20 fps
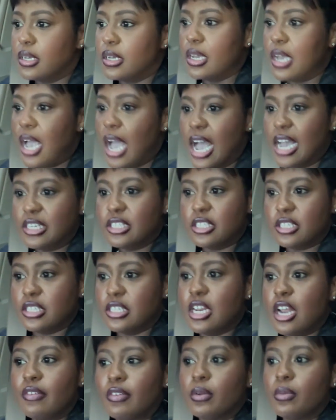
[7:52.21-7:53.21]
I just
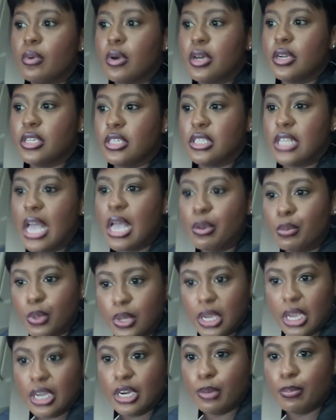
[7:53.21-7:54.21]
never want to stay with
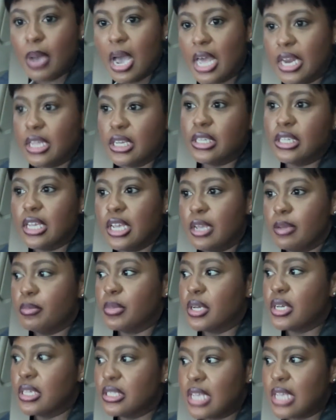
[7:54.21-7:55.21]
anybody again,
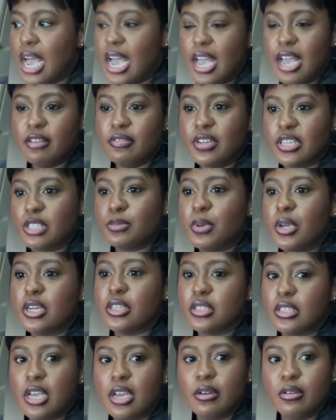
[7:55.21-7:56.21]
because I have
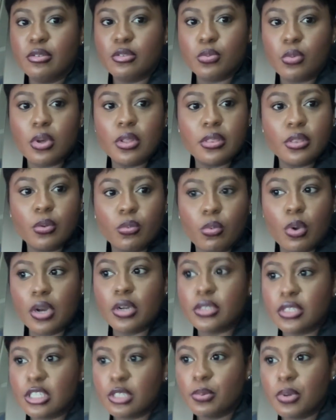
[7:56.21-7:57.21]
experienced it and it's one of the
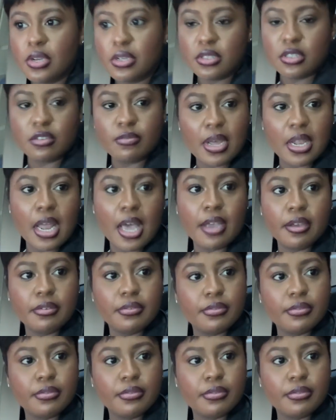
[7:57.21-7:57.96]
worst experiences of my life.